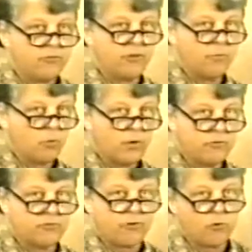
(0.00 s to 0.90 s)
number one
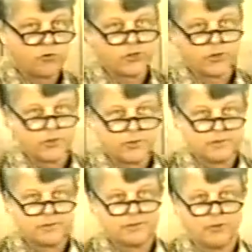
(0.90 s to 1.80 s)
soldier,
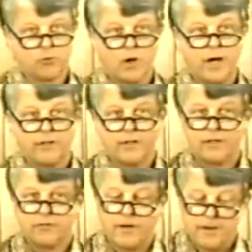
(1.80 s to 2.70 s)
Uriah the
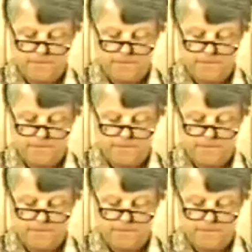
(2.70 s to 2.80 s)
Hittite.